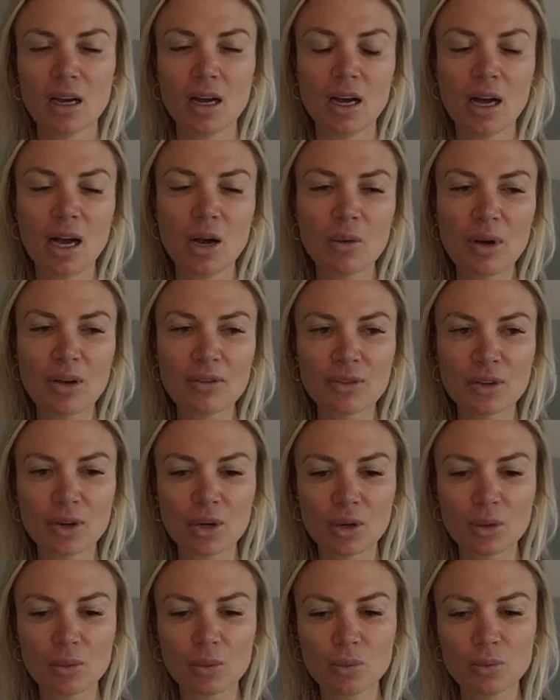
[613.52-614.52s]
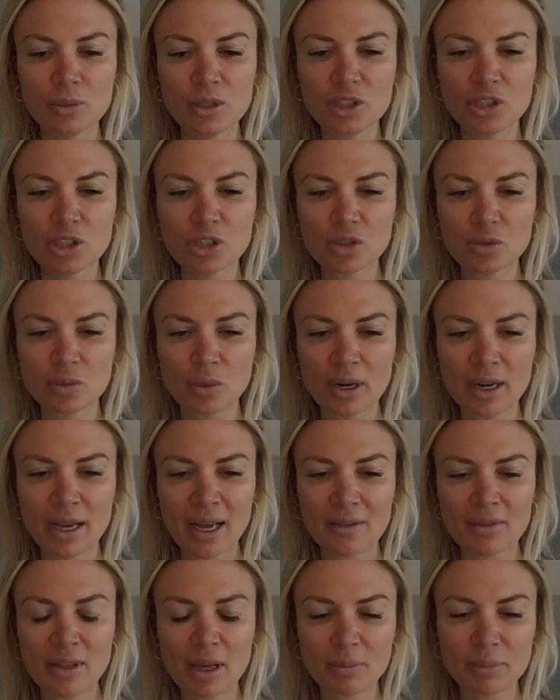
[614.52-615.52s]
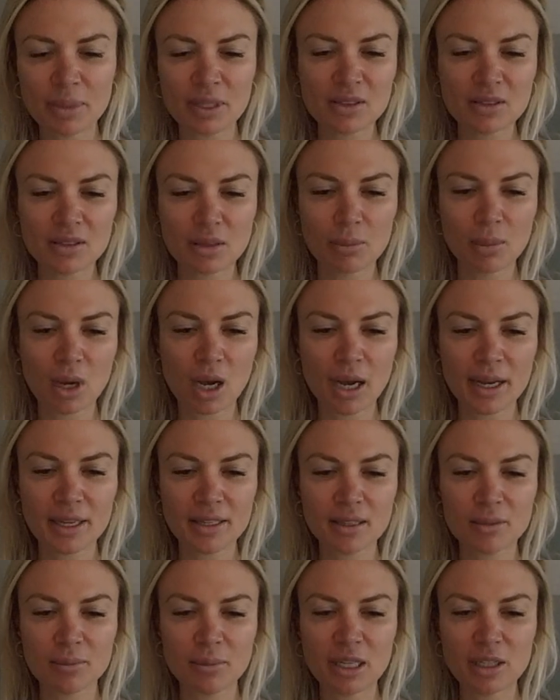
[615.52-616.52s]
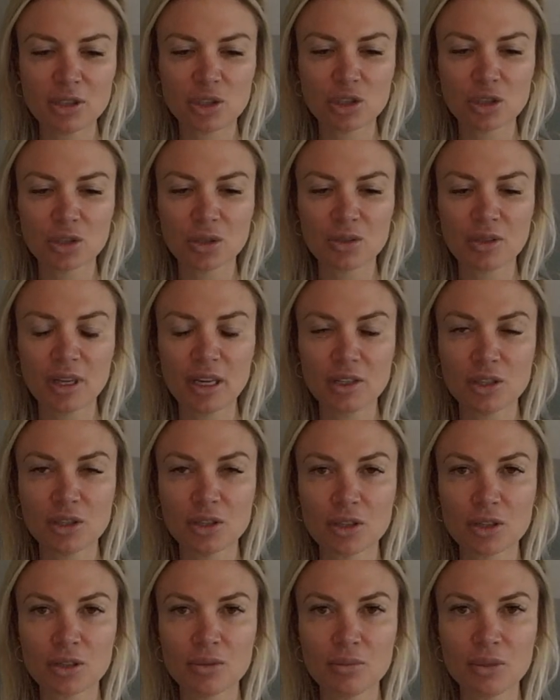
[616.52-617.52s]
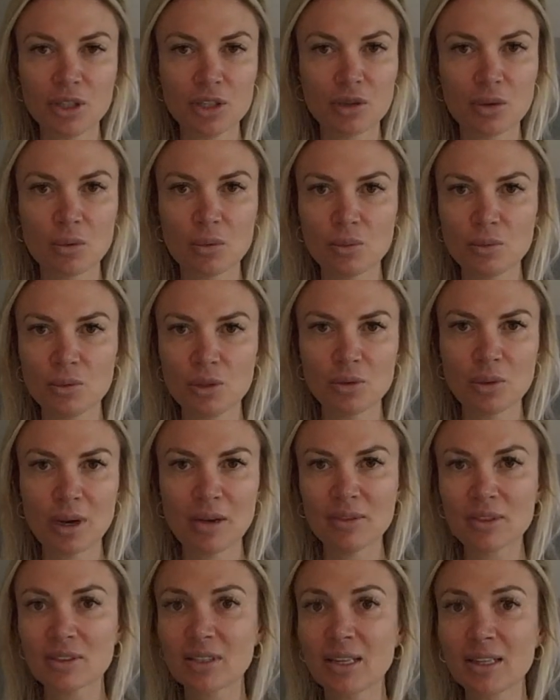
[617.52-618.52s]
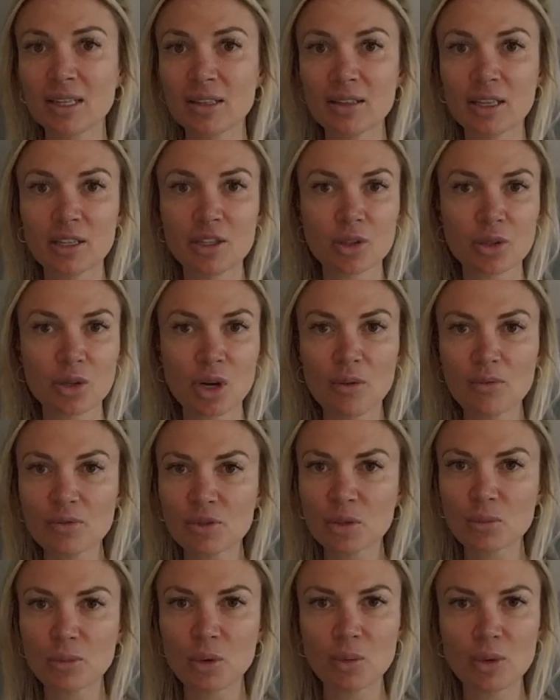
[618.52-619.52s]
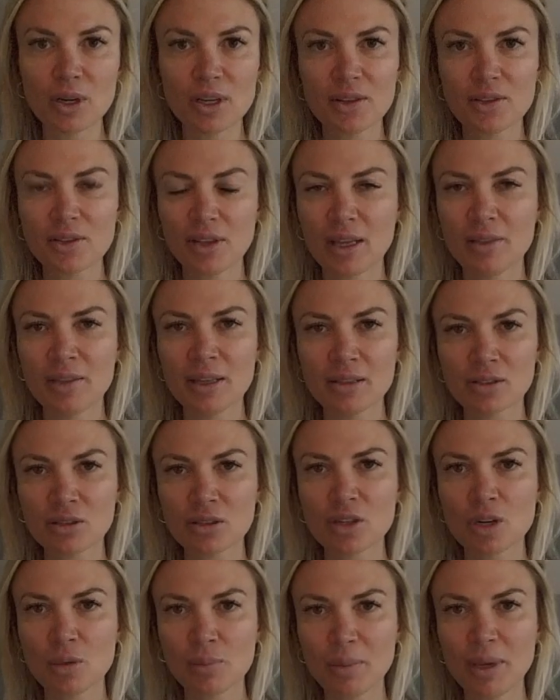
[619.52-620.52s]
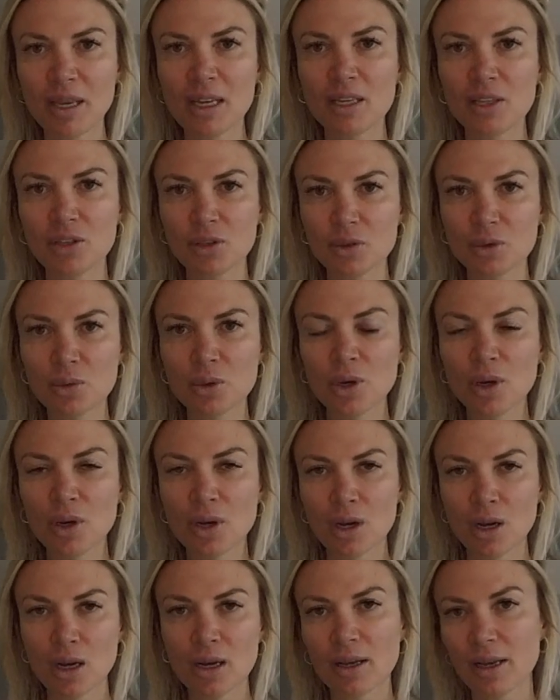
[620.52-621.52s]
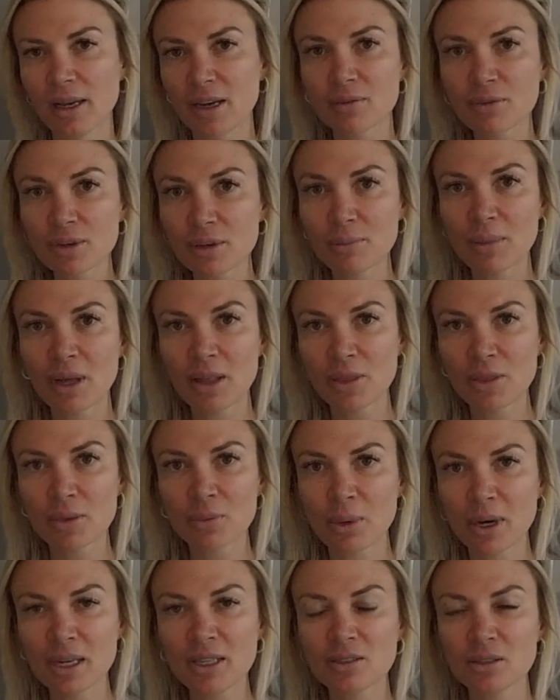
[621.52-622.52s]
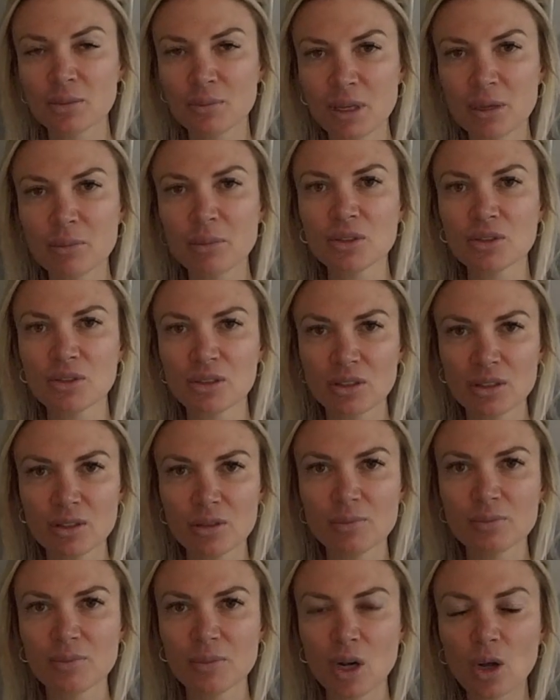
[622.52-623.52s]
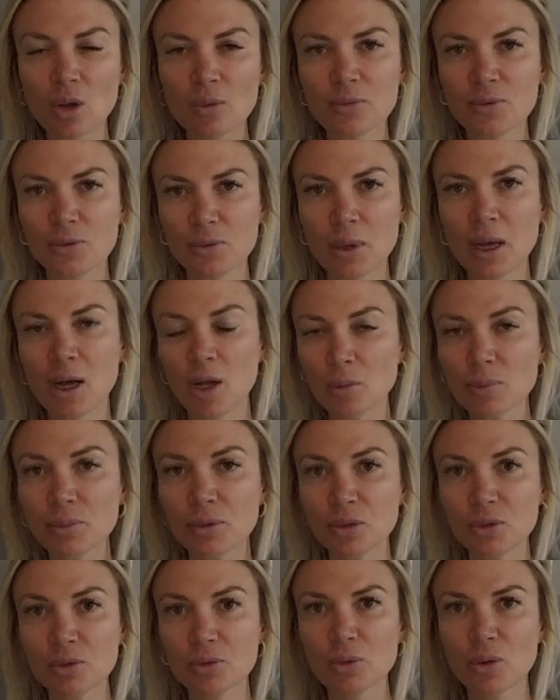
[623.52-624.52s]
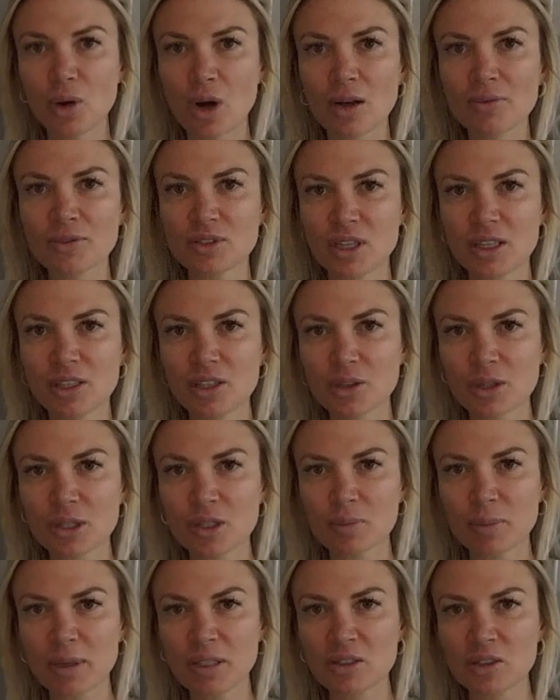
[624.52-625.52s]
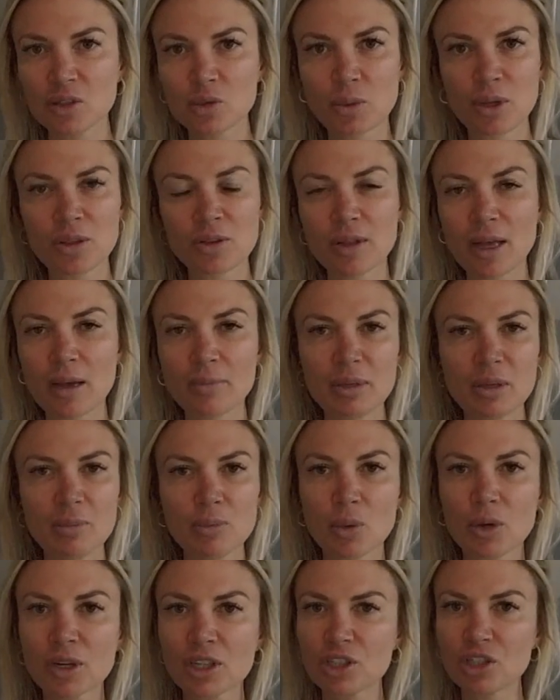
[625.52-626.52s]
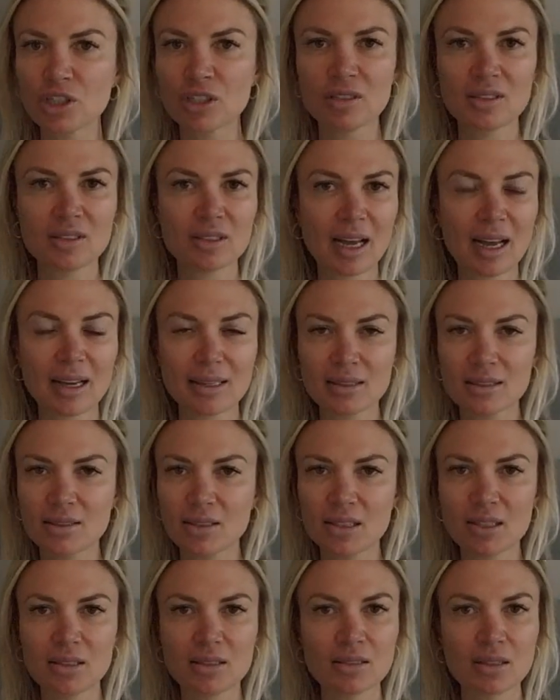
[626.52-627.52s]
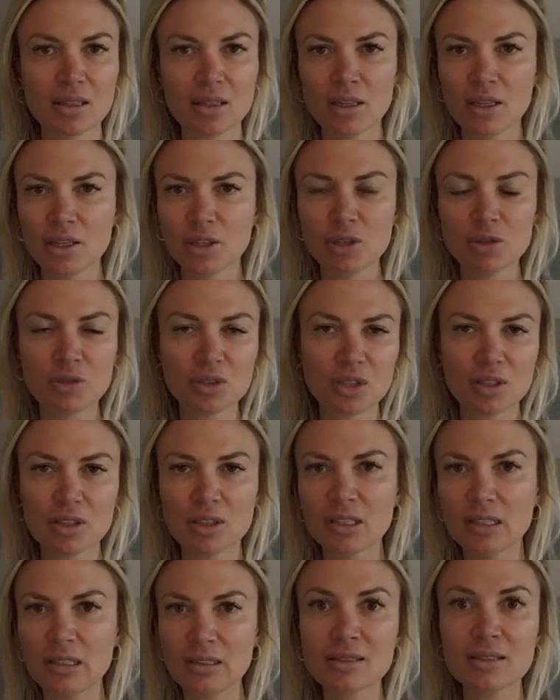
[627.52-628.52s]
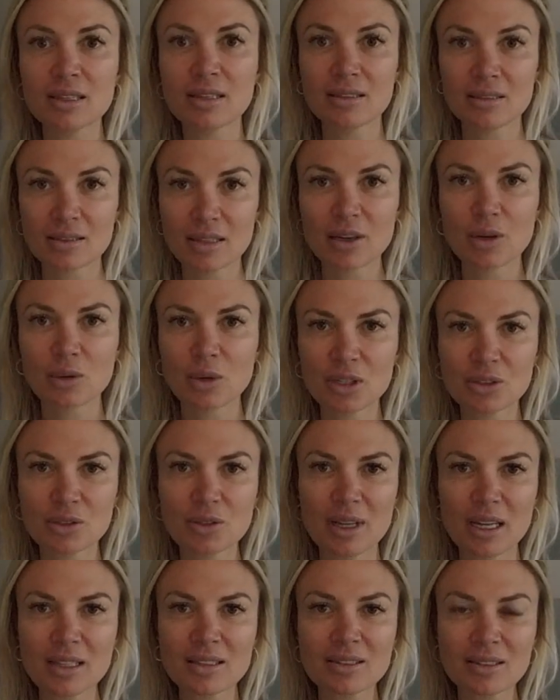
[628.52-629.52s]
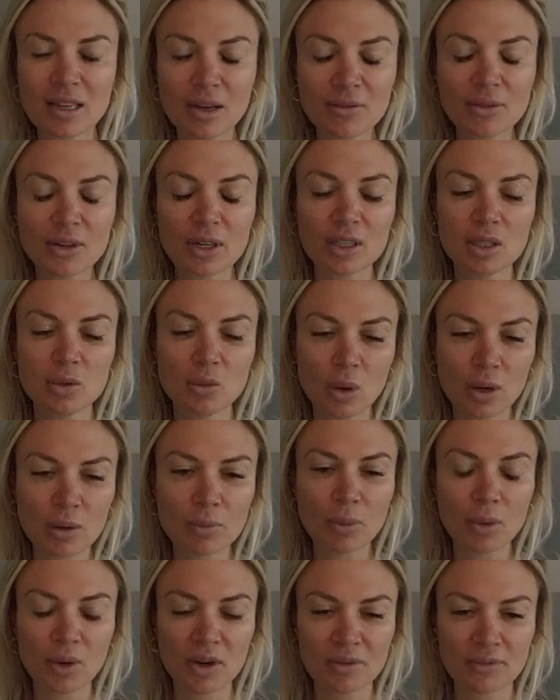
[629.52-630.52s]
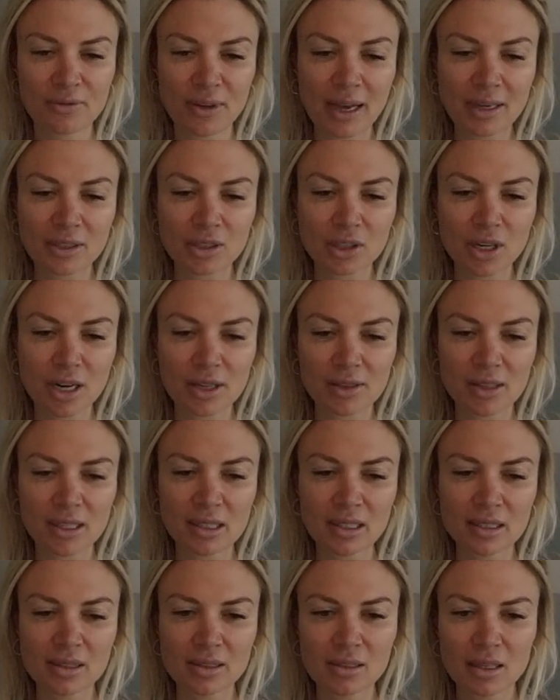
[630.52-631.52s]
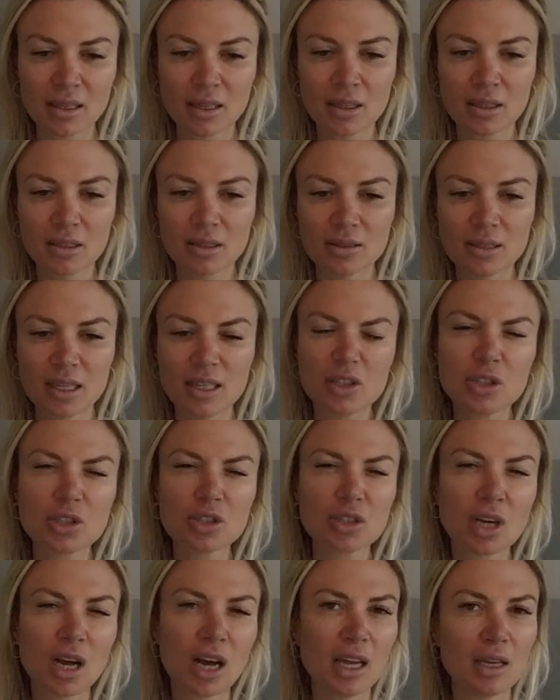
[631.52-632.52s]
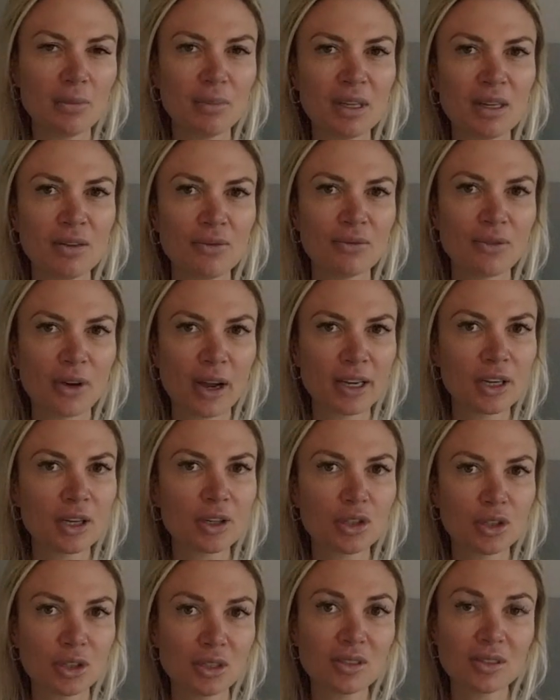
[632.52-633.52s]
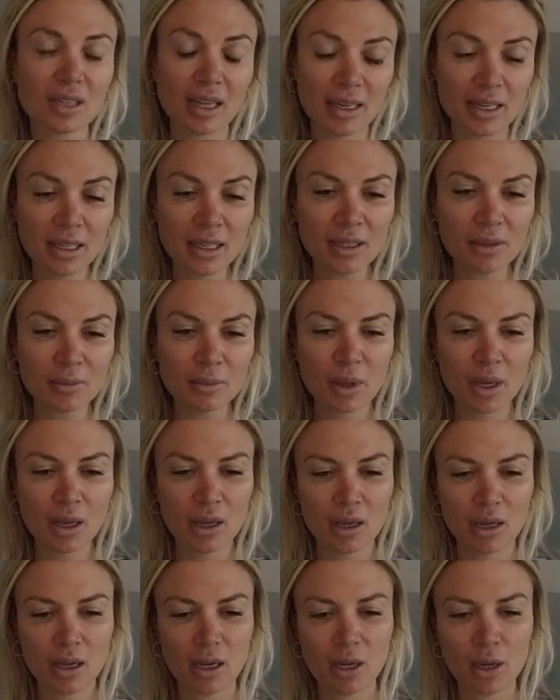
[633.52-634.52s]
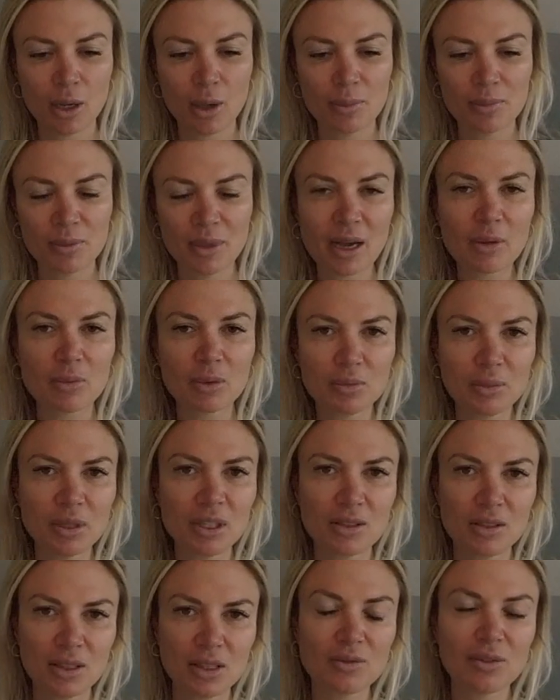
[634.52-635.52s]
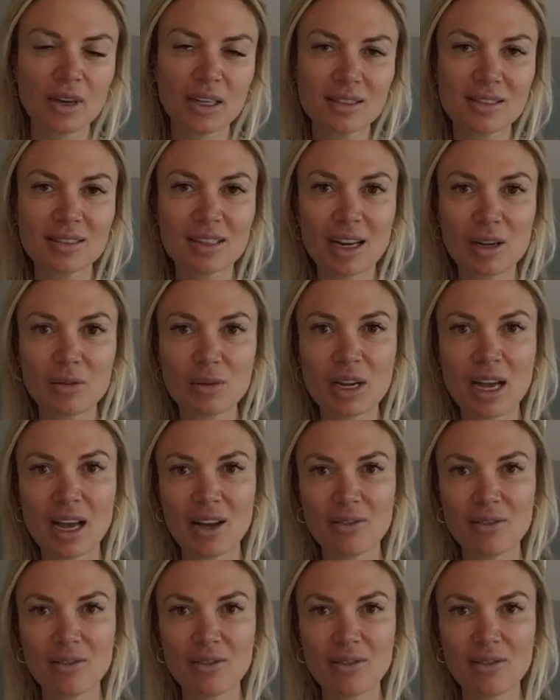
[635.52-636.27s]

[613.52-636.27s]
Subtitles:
However, we just want to have that peace of mind and make sure that you have a tenant that you're comfortable with and that's going to pay you every month, right? To be able to help you offset your expenses, whether that be mortgages, taxes, utilities, etc. So that's definitely one important factor, I think, is take your time and find a good tenant. That would be the advice that I would